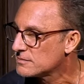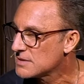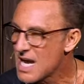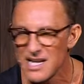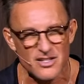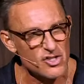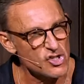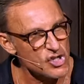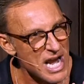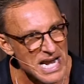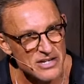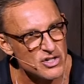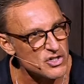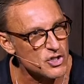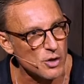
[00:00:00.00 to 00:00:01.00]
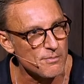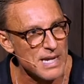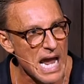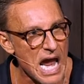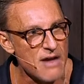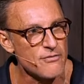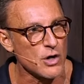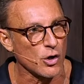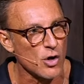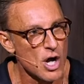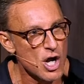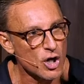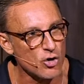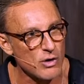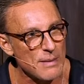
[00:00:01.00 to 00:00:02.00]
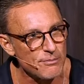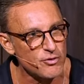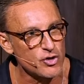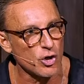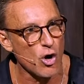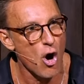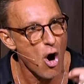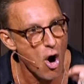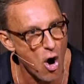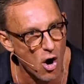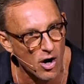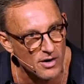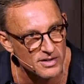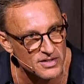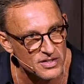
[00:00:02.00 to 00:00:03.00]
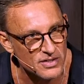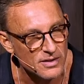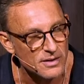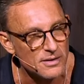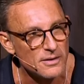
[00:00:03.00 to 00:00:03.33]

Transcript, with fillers: not changes your behavior, grips your heart,